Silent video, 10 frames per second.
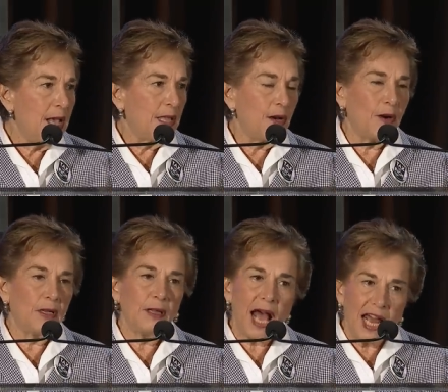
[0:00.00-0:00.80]
There are a
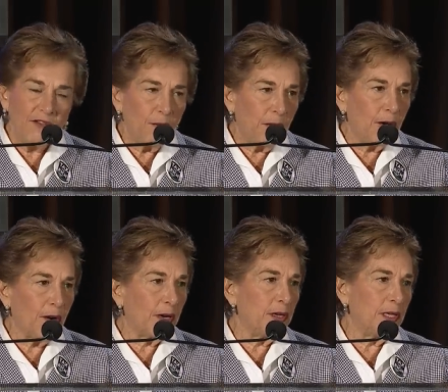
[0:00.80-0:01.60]
lot of
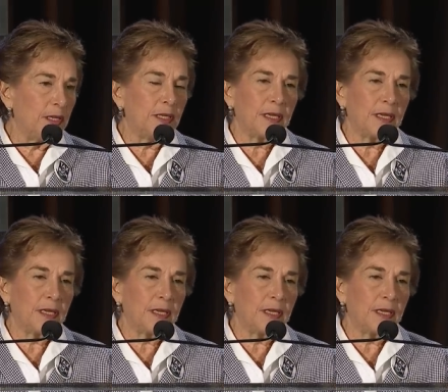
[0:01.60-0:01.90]
Americans,